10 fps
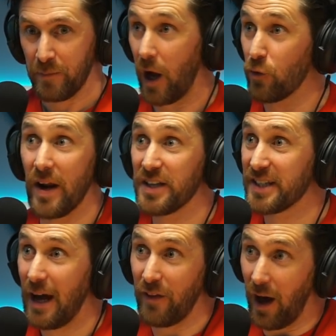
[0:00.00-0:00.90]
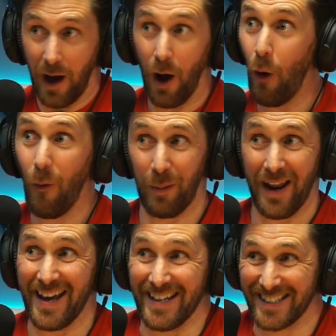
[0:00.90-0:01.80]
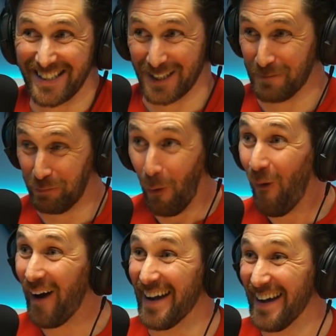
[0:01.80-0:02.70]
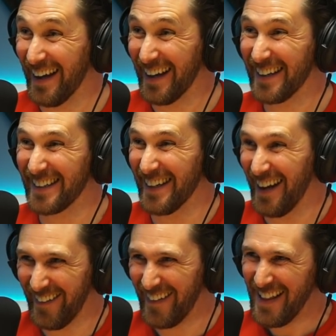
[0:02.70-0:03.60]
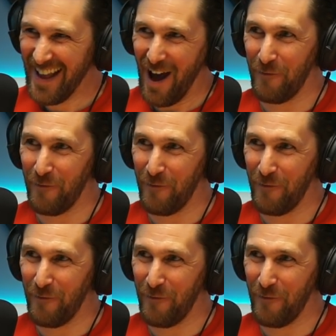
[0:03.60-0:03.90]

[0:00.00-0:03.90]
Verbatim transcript: I rented out the whole place. We were so excited, it, weren't we? Man? You know, yeah.